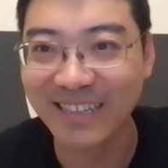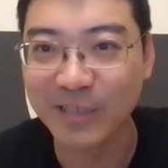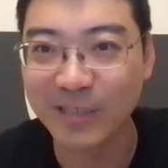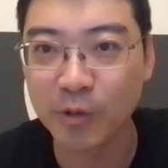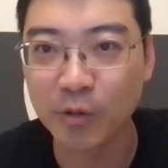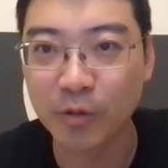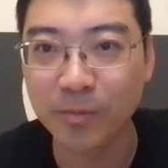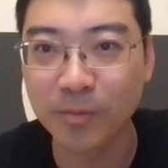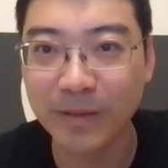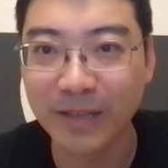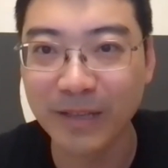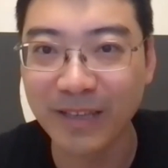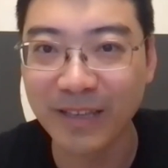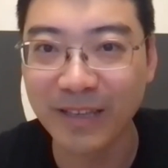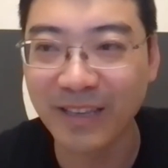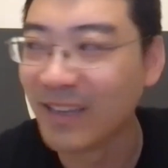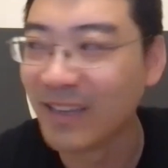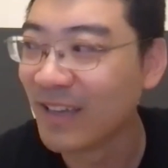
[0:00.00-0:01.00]
It should
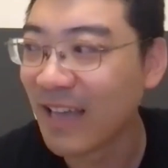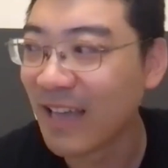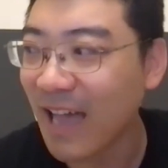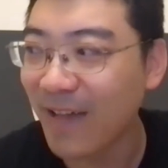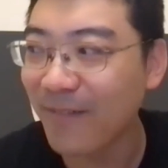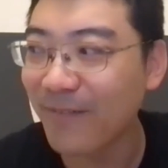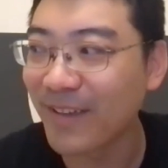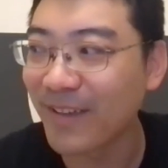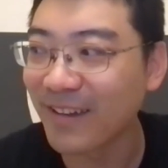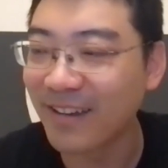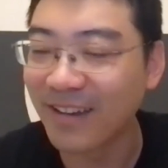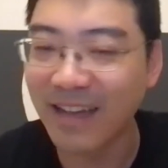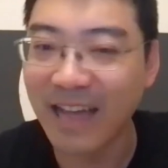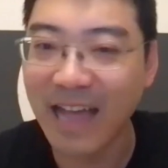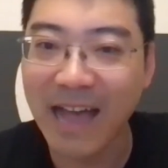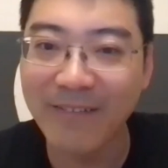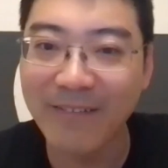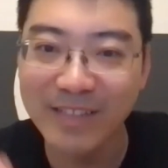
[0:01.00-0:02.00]
be having an
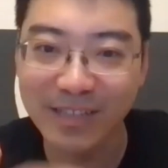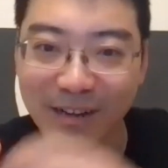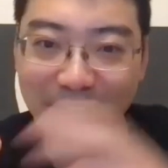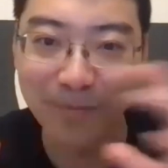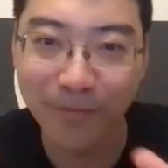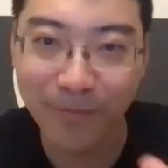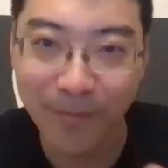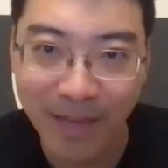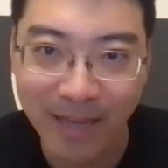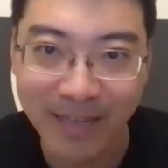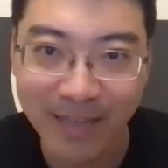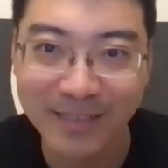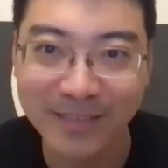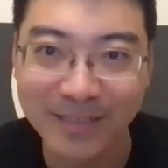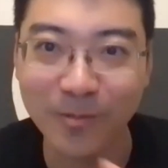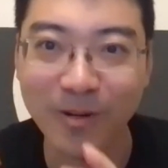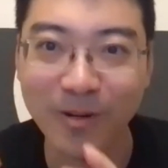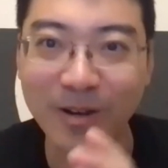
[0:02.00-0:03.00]
avatar
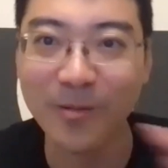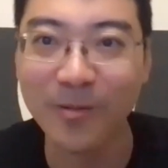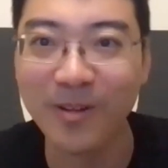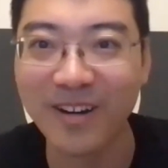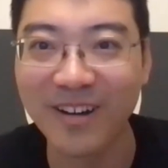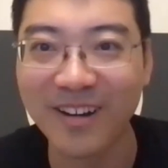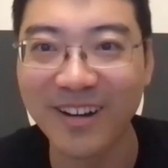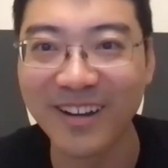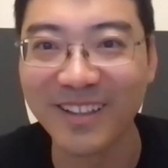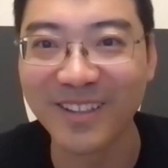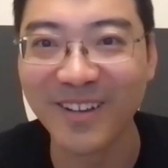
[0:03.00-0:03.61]
face or